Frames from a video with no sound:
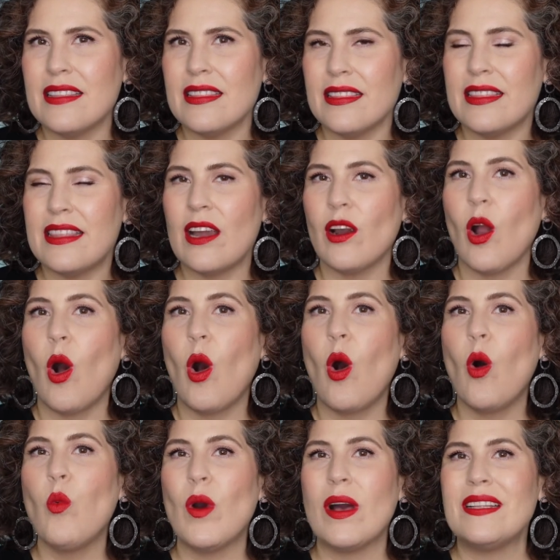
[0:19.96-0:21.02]
they're
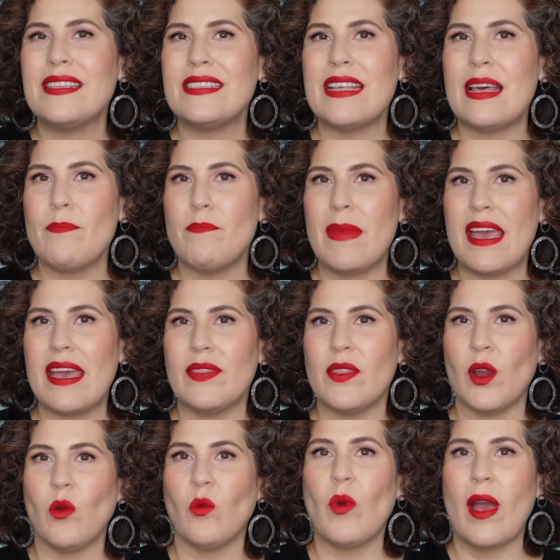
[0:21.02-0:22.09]
all ones that made
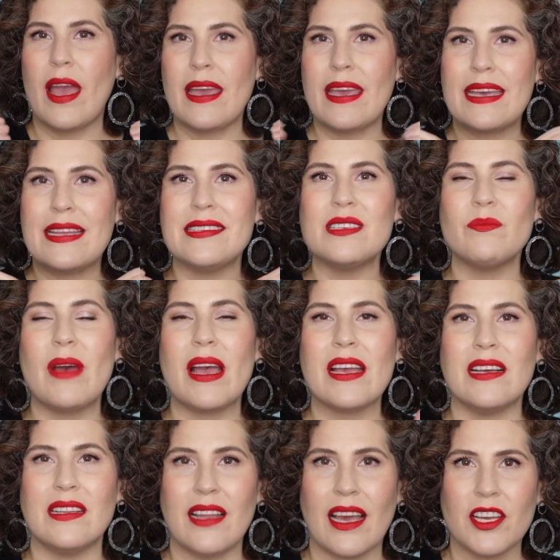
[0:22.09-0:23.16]
their way into my
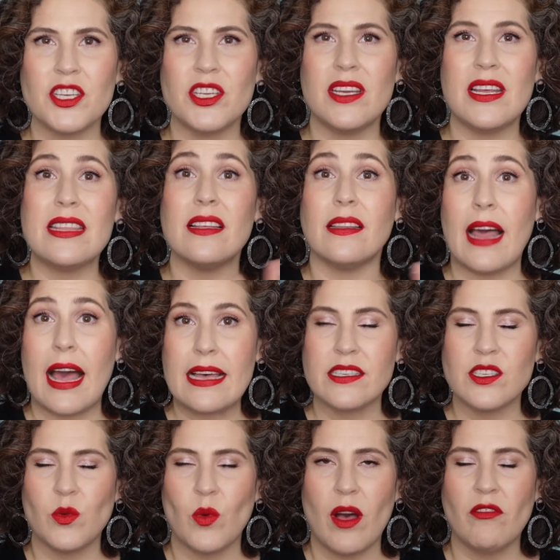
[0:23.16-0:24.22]
collection in the
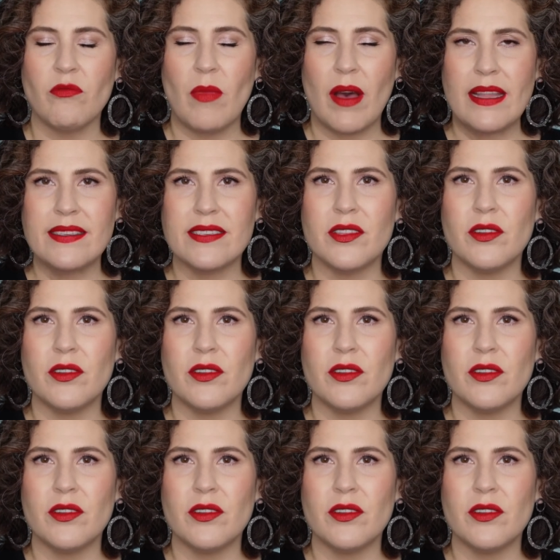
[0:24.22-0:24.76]
last 12 months.